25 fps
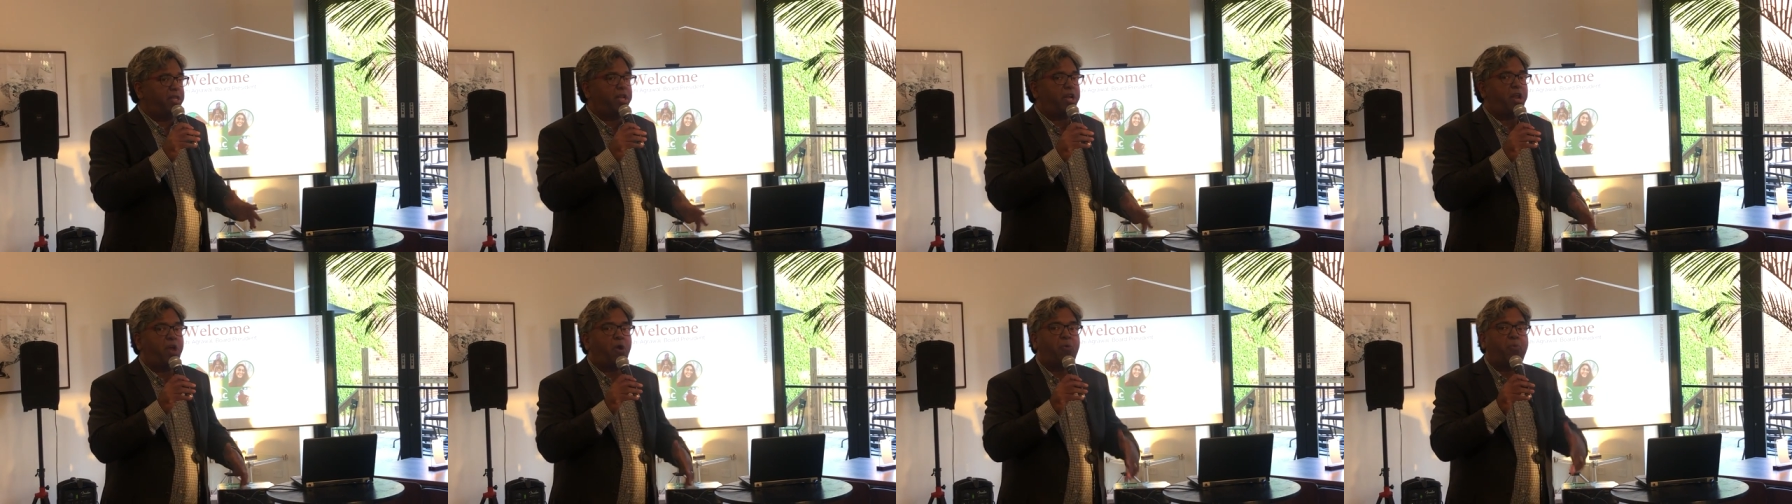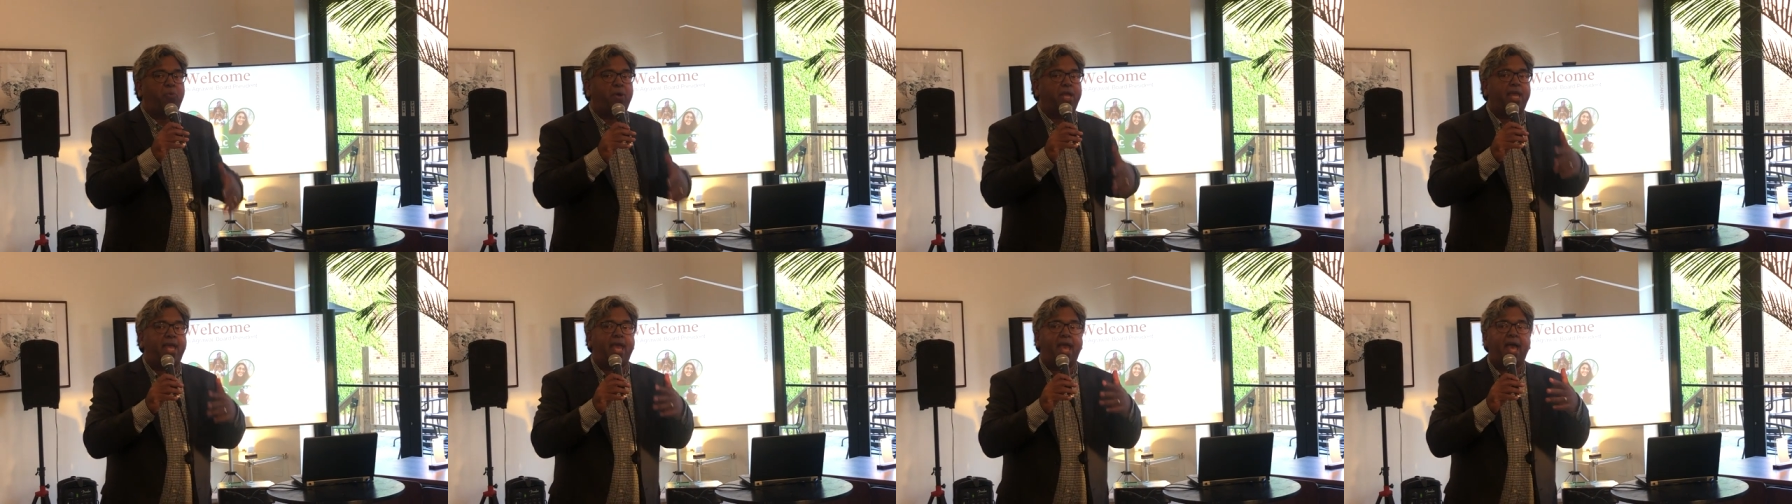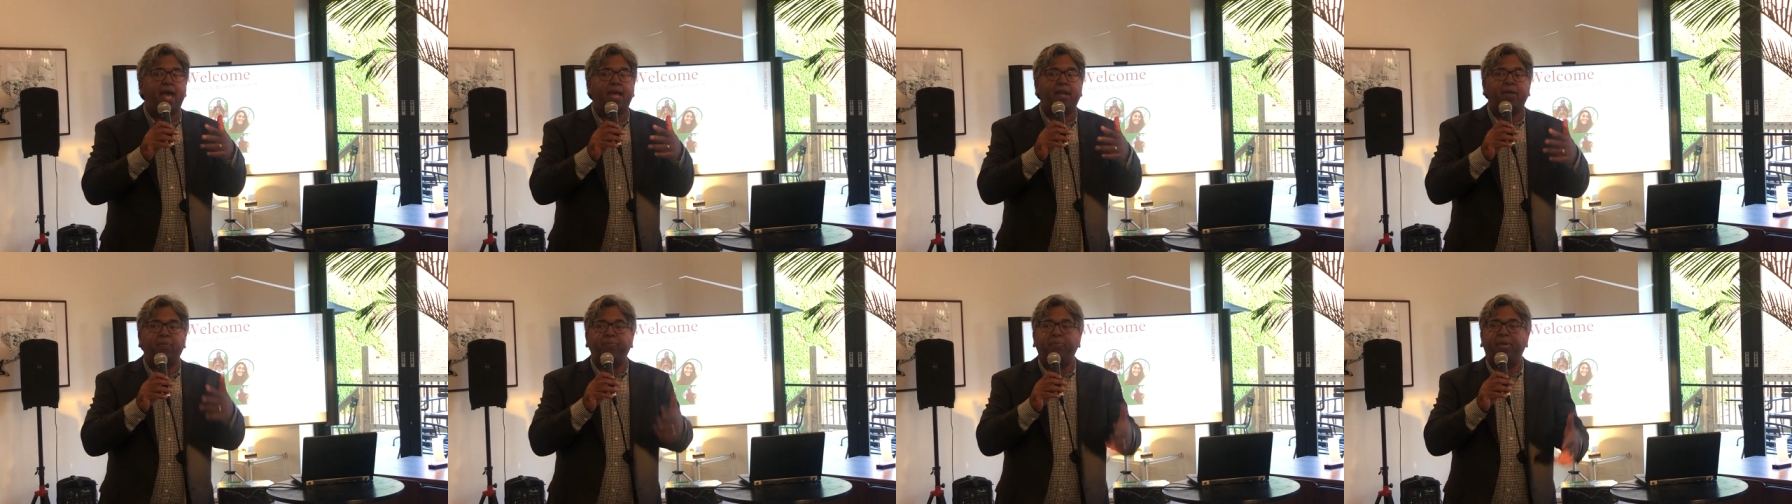You know, we
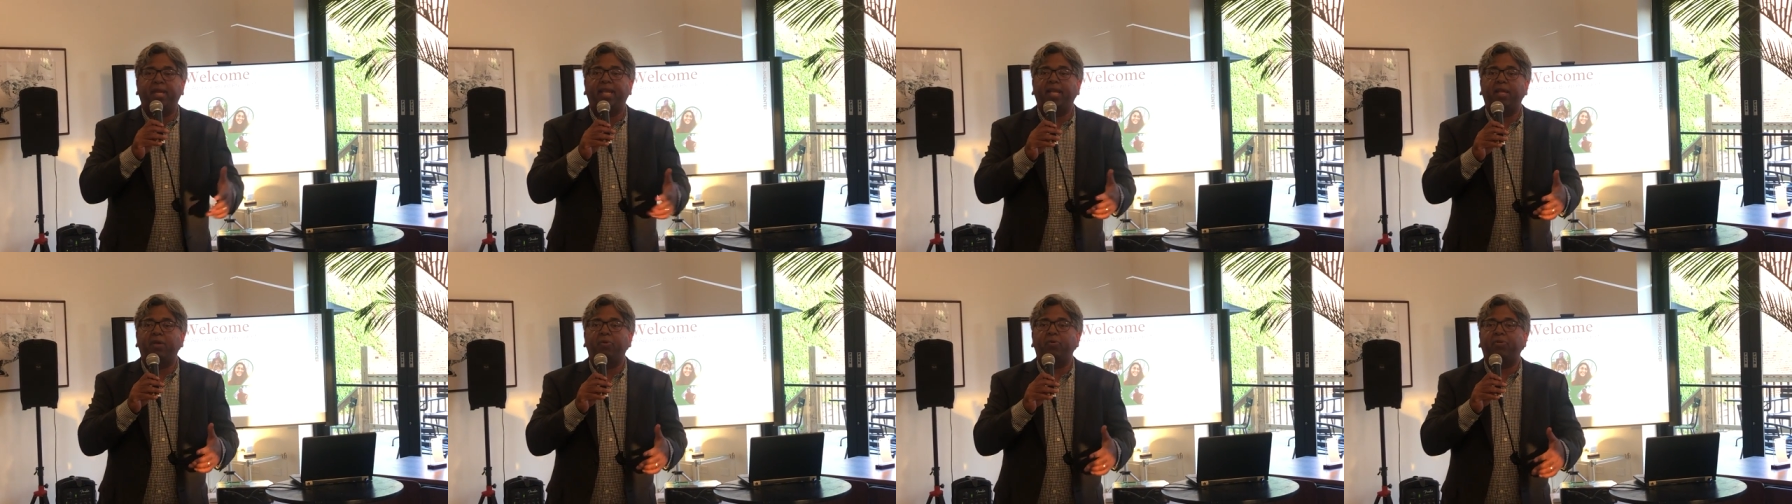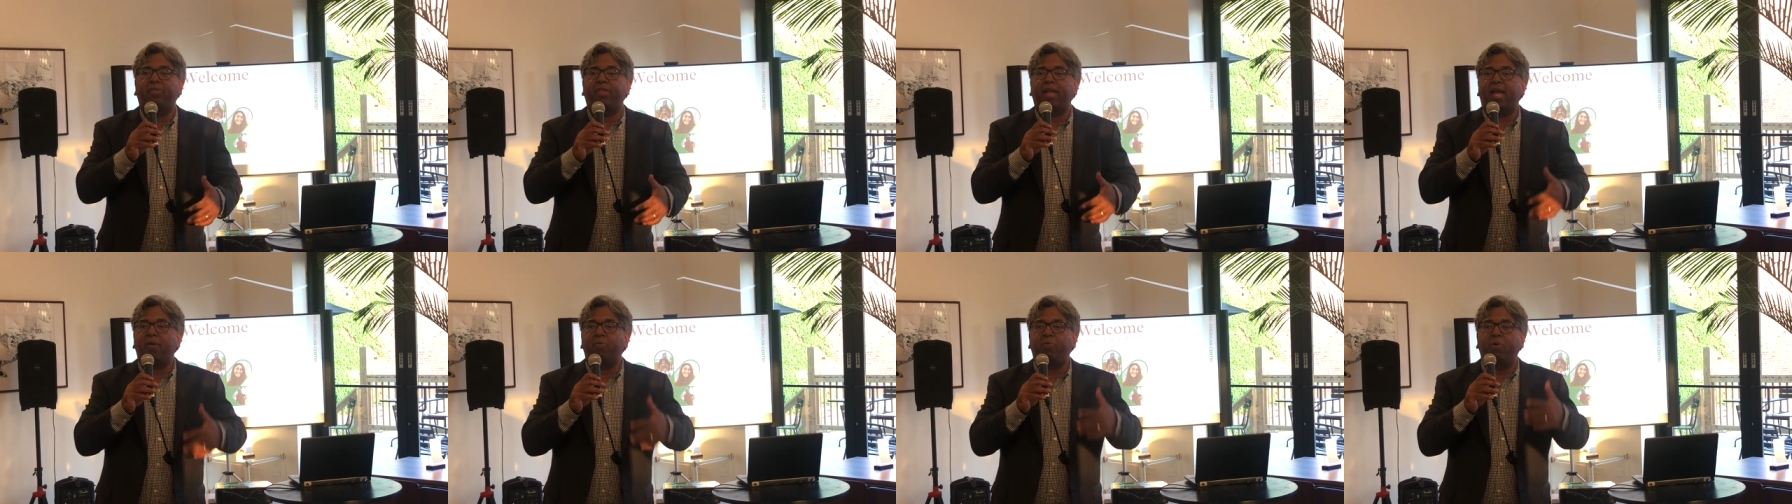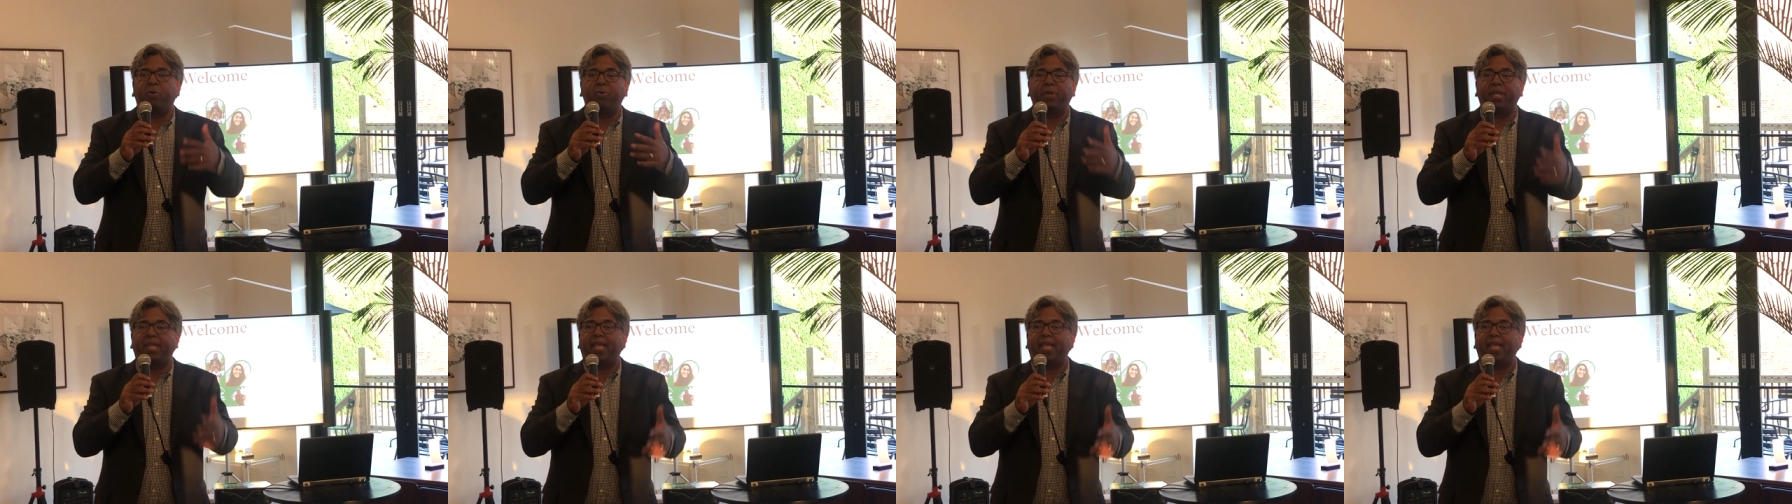had a meeting with them where